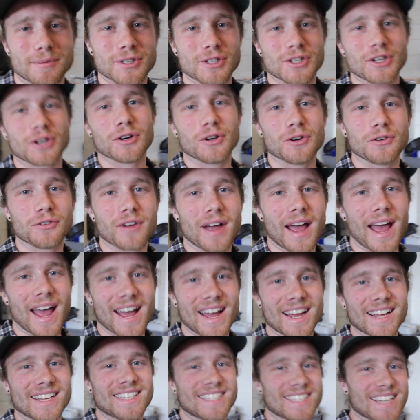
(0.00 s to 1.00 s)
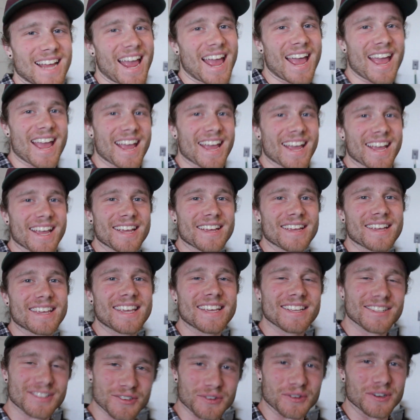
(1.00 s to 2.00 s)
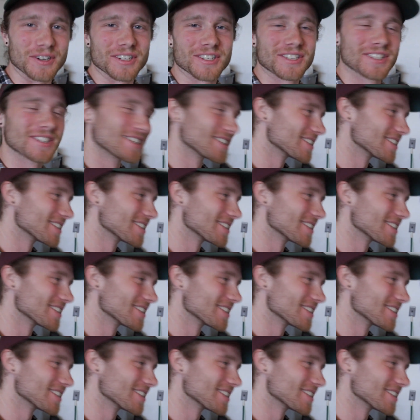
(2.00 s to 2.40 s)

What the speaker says: stove as a heat source.